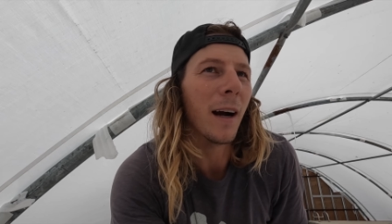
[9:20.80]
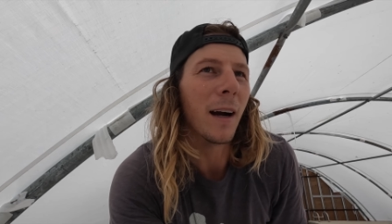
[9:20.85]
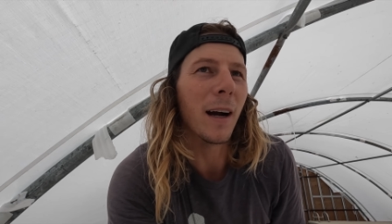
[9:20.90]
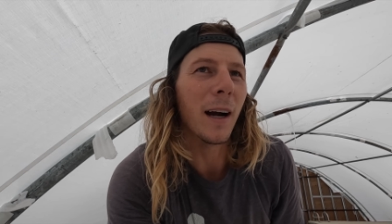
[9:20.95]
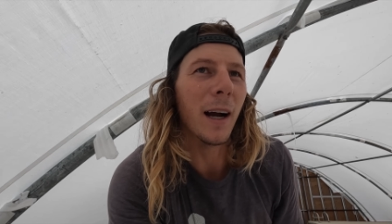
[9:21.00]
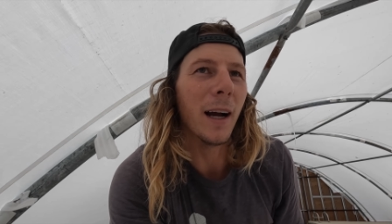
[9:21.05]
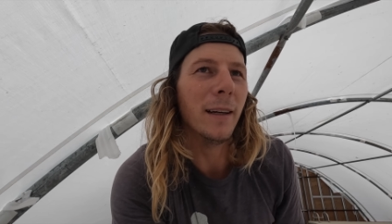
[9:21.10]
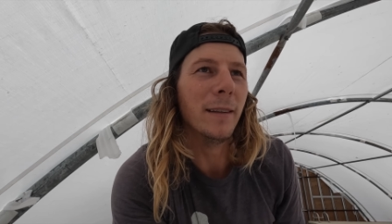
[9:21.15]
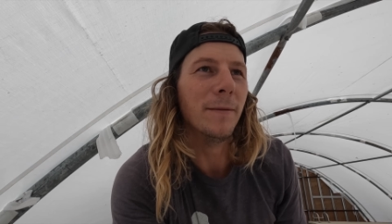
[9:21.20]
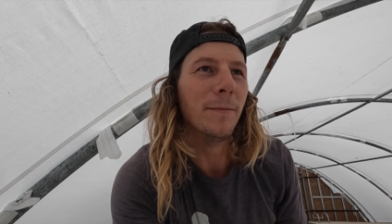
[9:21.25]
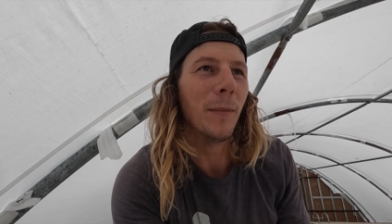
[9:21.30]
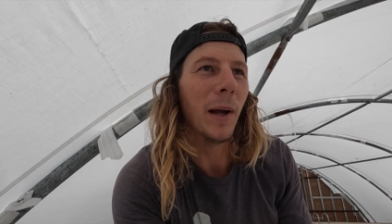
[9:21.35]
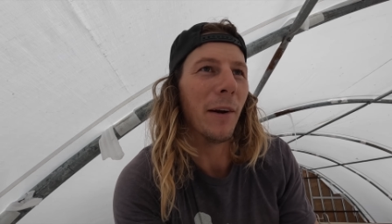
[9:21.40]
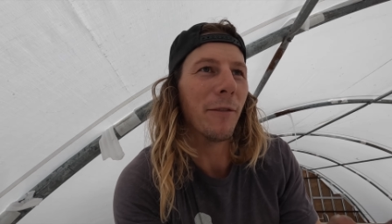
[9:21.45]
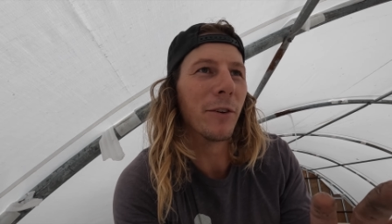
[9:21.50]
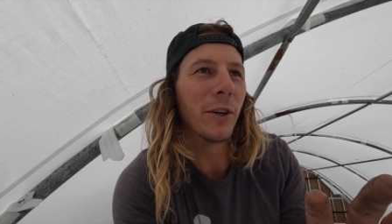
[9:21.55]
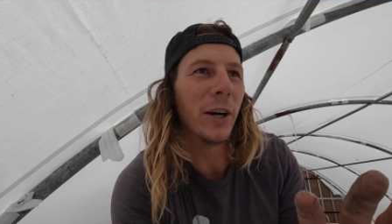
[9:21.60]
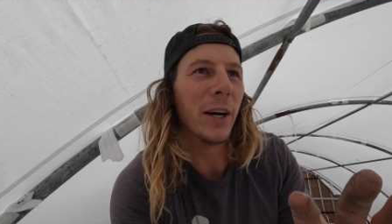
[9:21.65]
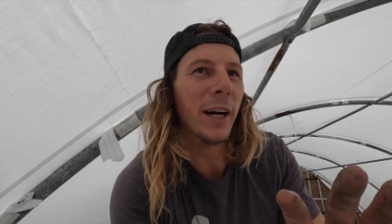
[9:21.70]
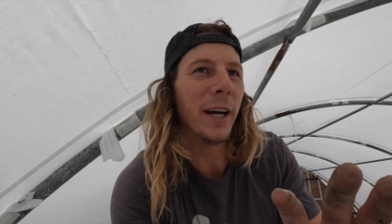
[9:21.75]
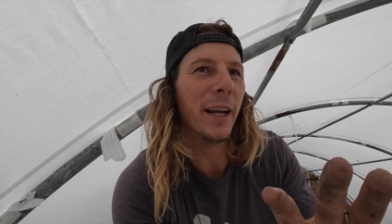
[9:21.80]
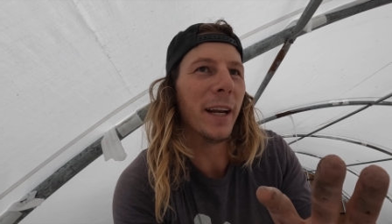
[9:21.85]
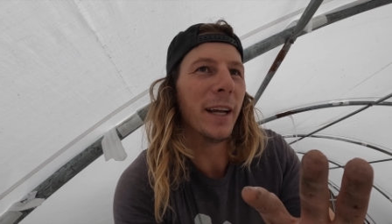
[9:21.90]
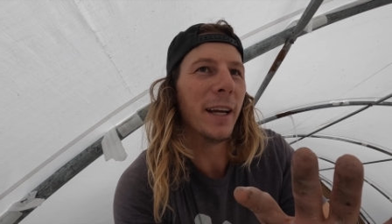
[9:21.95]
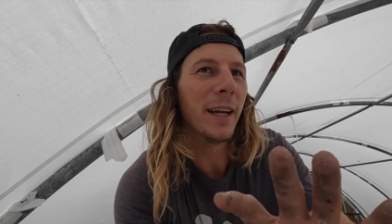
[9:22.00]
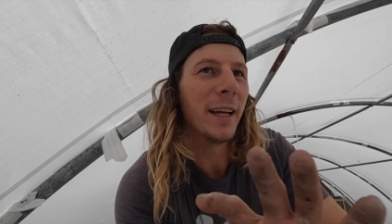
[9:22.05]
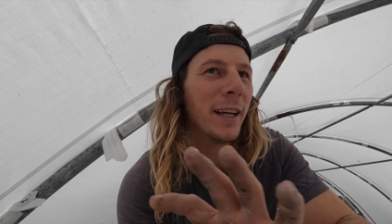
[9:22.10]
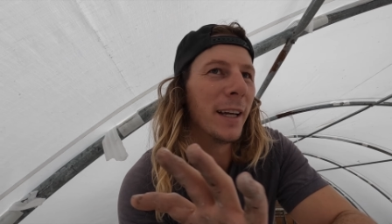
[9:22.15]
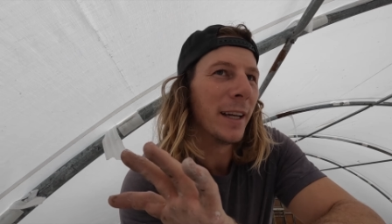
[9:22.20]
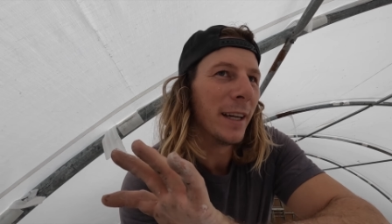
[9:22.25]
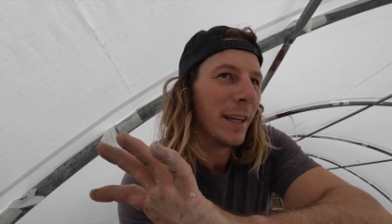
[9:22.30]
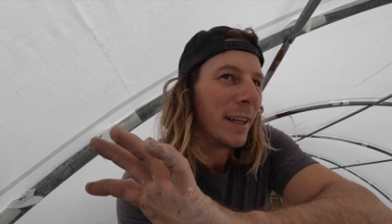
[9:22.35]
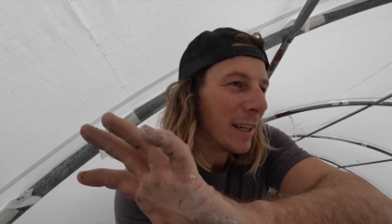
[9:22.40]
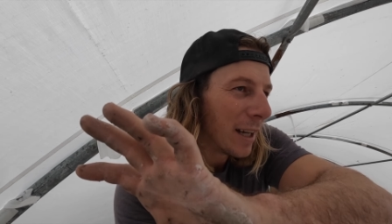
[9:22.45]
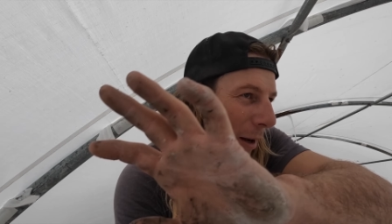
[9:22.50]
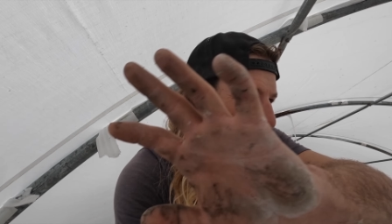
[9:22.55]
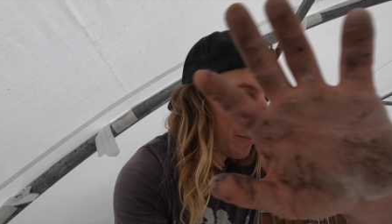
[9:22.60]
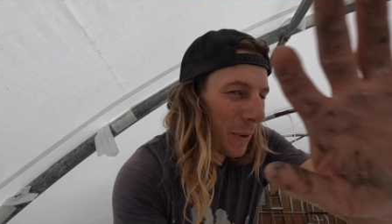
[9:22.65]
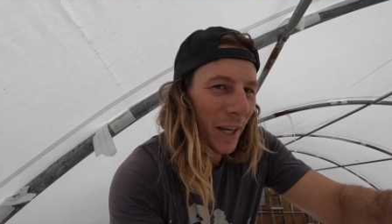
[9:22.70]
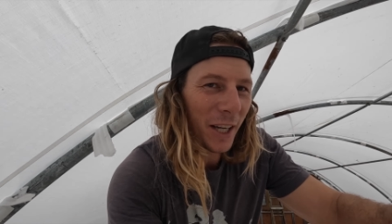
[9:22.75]
right, I've got
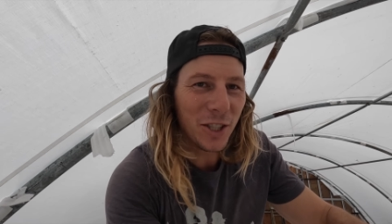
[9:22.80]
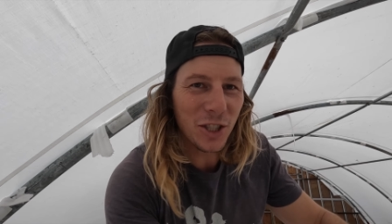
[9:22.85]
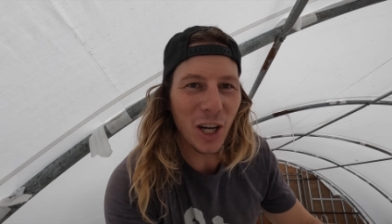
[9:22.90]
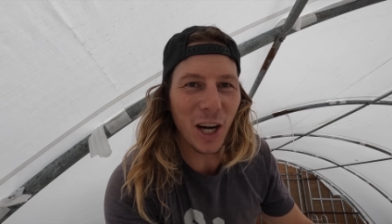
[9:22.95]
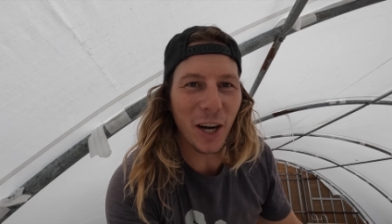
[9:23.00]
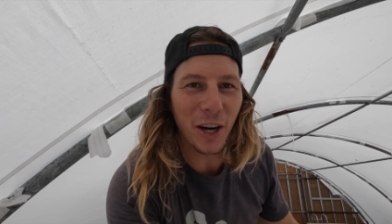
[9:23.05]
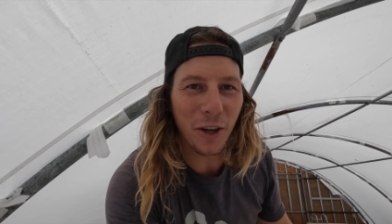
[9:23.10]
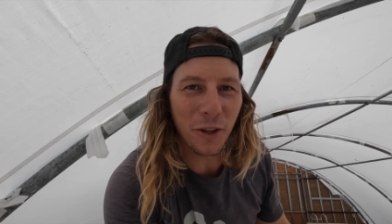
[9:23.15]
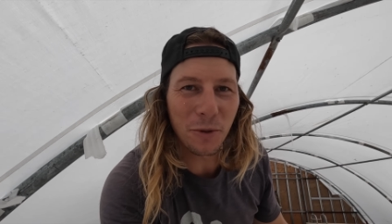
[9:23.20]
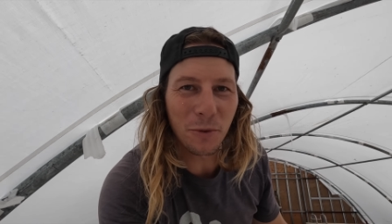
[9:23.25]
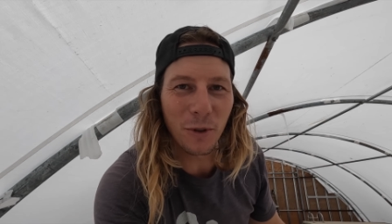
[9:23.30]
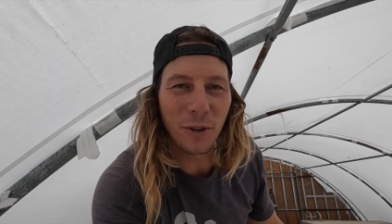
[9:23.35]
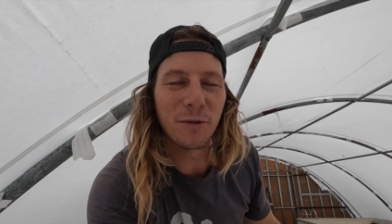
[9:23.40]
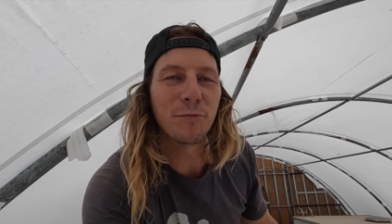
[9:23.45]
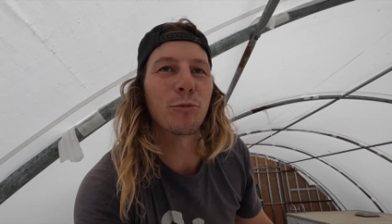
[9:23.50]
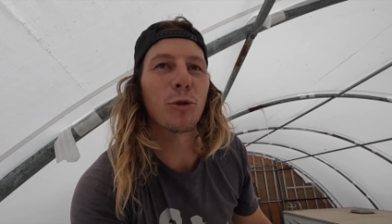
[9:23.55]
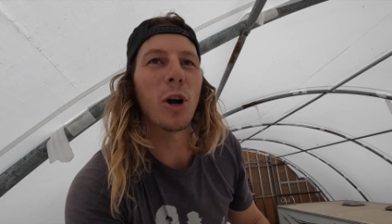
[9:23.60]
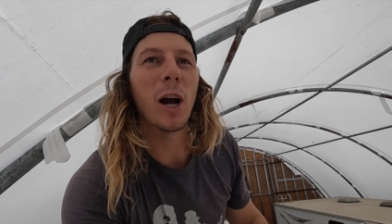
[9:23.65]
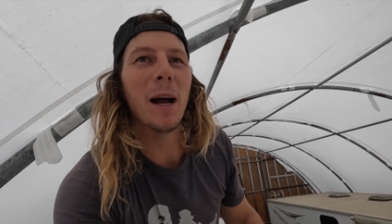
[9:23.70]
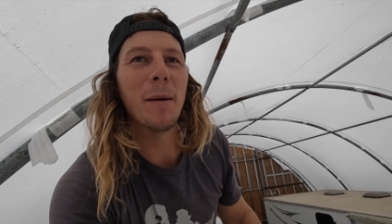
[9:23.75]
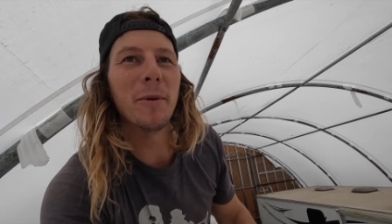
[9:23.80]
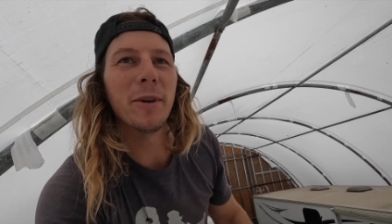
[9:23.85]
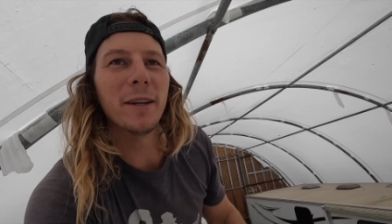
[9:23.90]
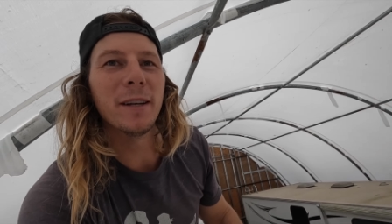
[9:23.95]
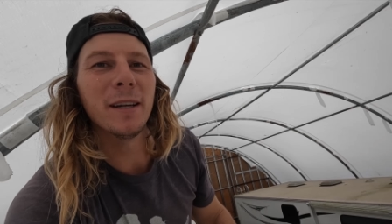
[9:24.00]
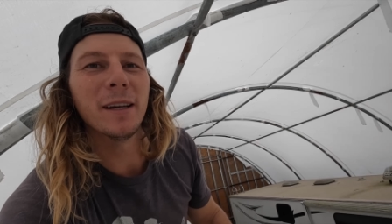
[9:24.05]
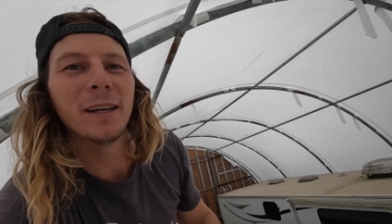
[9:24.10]
a big chunk of the roof primered.